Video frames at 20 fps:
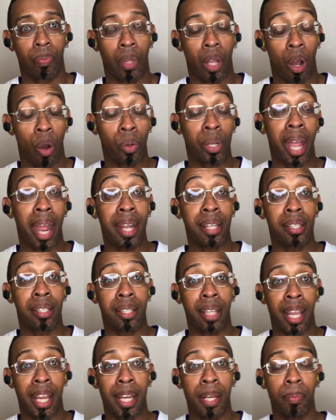
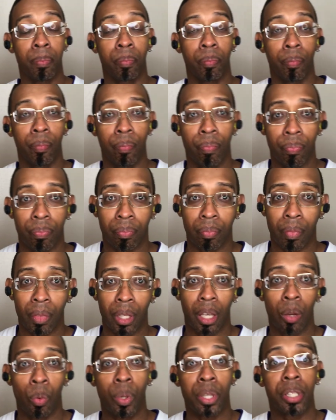OKC,
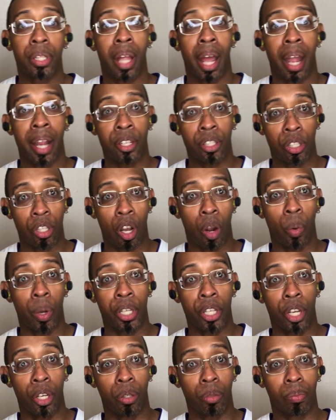it was nice knowing
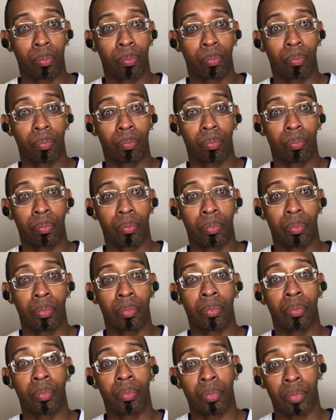you.
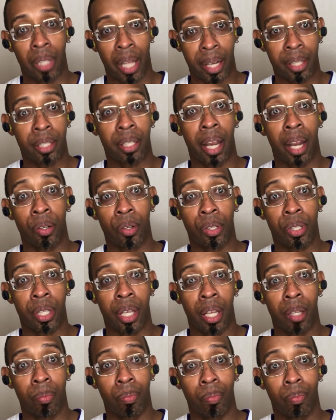
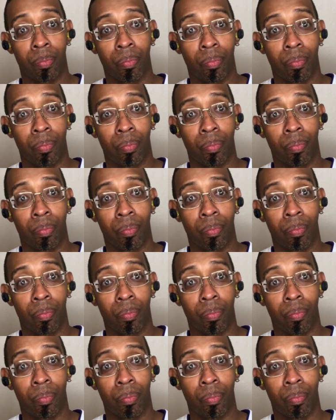LexAnderson?